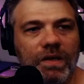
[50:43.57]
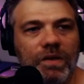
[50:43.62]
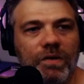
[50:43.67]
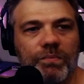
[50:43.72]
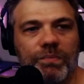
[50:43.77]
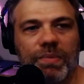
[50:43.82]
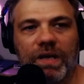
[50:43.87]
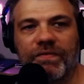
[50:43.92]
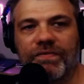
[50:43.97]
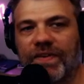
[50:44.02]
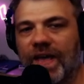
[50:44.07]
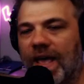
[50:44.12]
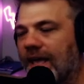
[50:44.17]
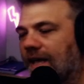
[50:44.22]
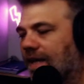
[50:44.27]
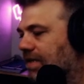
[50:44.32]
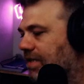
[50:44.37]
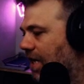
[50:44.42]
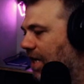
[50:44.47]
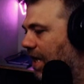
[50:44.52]
Big
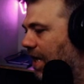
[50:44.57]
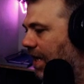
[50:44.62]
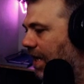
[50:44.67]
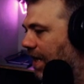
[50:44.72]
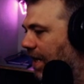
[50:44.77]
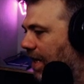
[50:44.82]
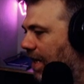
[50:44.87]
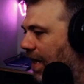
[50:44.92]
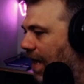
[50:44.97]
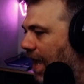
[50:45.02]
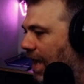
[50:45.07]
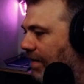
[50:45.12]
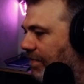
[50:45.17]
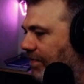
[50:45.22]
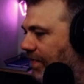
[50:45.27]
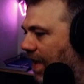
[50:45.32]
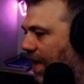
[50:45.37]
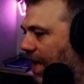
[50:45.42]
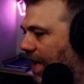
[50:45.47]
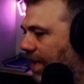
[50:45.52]
fangs, yeah, he had
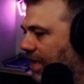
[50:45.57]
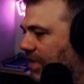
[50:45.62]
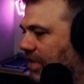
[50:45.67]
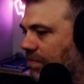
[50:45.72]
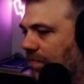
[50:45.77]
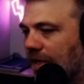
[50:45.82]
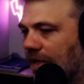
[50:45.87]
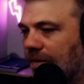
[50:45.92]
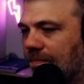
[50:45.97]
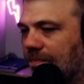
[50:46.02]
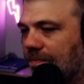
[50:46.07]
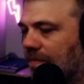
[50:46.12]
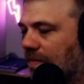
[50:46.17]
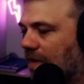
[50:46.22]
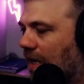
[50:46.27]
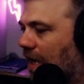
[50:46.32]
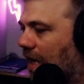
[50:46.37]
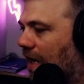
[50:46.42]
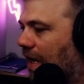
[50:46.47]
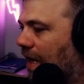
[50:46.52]
fangs, but
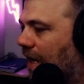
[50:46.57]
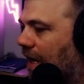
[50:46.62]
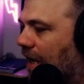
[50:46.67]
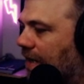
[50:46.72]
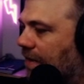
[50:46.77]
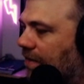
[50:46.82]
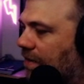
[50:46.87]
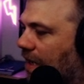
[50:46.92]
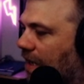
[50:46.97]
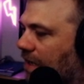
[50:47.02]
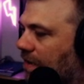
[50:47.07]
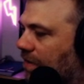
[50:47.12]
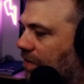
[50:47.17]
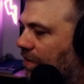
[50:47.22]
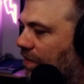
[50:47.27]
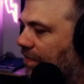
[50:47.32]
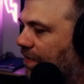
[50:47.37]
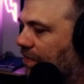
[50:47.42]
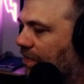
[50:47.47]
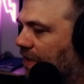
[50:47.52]
I don't know
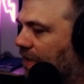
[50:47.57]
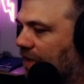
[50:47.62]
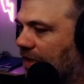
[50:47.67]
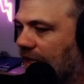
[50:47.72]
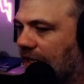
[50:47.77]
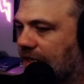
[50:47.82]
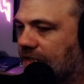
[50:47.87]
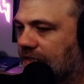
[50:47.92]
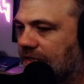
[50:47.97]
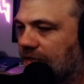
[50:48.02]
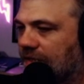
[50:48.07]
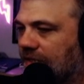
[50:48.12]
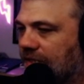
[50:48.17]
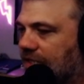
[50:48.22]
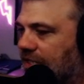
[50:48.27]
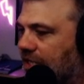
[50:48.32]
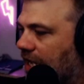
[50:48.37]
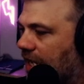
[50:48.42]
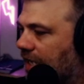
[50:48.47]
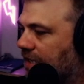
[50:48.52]
if I really liked the
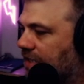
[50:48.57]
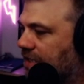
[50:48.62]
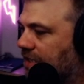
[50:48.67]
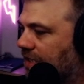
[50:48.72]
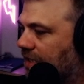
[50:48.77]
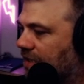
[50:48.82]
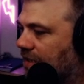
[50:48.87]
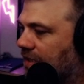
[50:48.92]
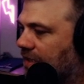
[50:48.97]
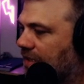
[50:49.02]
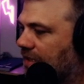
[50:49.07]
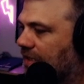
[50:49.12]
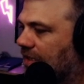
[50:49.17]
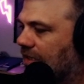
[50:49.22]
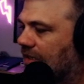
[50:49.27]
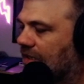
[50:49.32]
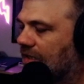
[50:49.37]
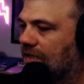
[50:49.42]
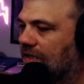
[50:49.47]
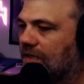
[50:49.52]
jagged teeth.
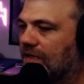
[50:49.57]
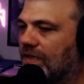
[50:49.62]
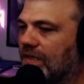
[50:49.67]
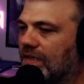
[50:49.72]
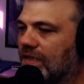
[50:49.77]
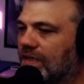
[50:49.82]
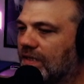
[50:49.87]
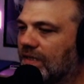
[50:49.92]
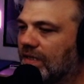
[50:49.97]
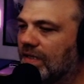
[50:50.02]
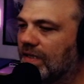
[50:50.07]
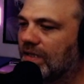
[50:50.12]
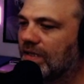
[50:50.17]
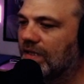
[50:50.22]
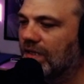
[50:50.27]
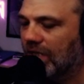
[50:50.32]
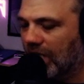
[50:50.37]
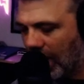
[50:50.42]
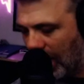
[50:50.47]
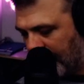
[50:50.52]

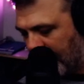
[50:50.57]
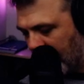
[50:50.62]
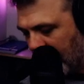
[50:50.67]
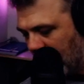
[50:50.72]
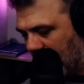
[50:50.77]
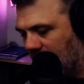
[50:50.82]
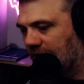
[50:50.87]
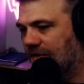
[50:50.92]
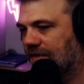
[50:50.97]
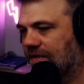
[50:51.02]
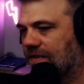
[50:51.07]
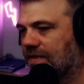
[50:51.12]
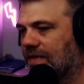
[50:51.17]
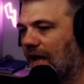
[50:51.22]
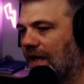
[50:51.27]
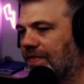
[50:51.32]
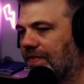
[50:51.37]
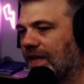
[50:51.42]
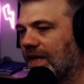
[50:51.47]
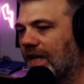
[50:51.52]
I think I
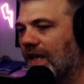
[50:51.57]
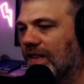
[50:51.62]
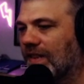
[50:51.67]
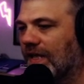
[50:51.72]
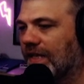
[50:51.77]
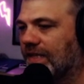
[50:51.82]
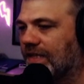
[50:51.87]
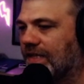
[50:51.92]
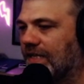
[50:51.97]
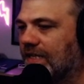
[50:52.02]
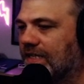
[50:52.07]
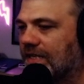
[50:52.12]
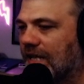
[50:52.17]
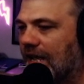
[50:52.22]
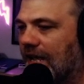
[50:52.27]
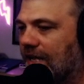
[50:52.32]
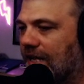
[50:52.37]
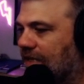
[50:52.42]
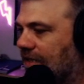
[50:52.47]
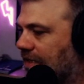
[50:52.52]
like these
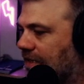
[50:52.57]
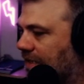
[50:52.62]
eyes